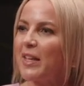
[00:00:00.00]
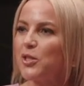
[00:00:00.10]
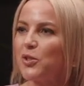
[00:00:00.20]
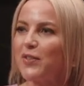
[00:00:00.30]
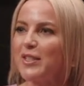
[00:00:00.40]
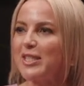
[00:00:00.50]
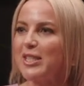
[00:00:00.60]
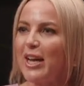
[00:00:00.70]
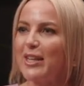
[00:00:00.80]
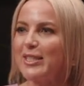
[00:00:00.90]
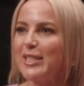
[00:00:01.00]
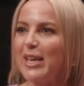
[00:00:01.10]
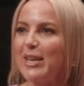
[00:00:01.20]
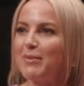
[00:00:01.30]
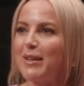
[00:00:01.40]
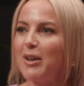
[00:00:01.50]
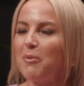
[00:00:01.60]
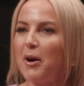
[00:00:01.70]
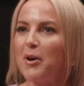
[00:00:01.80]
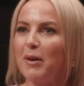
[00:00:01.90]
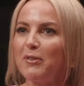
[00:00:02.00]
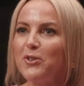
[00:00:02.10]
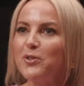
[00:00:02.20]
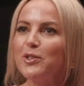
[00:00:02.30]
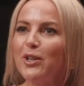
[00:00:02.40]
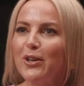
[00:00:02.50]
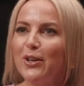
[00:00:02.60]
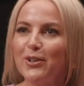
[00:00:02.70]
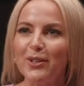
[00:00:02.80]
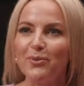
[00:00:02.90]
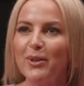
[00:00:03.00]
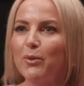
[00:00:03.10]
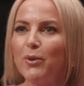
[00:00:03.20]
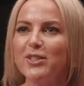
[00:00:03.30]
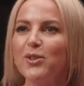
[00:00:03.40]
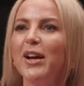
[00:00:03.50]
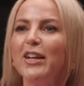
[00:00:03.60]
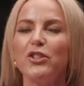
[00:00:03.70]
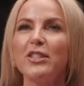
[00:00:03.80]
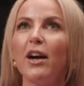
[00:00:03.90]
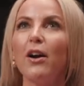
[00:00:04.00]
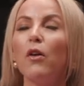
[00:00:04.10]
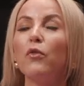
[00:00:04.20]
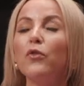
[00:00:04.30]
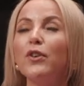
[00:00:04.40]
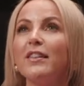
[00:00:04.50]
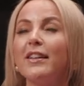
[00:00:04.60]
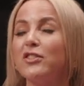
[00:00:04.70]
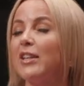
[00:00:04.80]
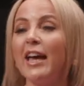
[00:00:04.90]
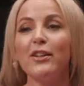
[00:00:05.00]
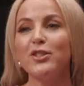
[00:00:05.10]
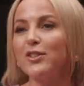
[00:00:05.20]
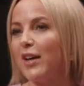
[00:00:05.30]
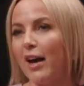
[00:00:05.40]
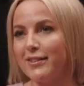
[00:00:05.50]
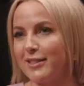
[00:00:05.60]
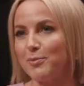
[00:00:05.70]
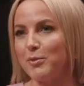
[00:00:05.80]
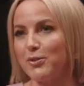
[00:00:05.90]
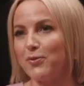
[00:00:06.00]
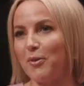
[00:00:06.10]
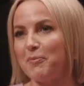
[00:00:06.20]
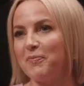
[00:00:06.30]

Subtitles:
a sort of a desire statement about my future and where I want to go. It's just the energy of the island is beautiful.